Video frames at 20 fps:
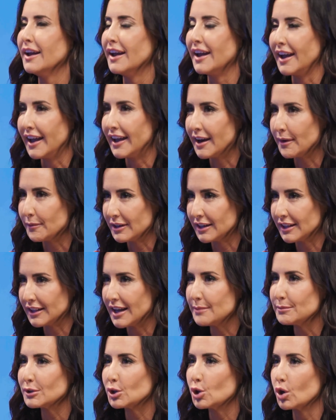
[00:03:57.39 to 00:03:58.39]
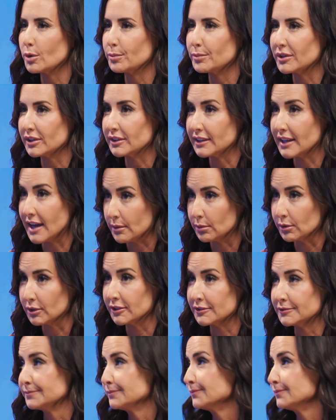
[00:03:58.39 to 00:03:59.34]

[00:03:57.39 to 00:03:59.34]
and I'm going to climb the corporate ladder.